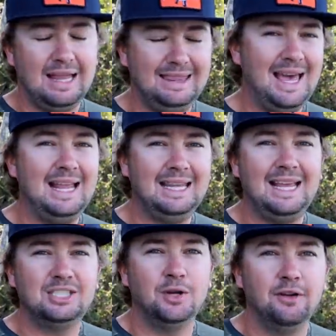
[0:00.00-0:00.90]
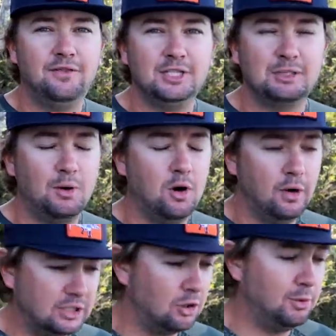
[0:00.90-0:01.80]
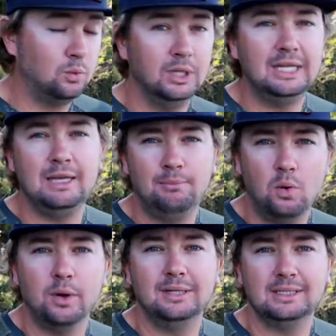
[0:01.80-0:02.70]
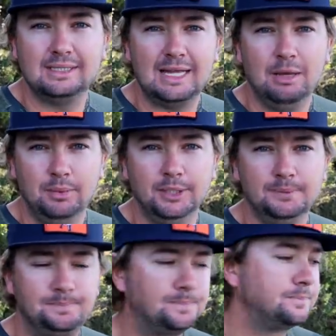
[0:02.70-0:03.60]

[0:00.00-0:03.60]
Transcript: that lake is gonna fish small. It's gonna be really important to stay put.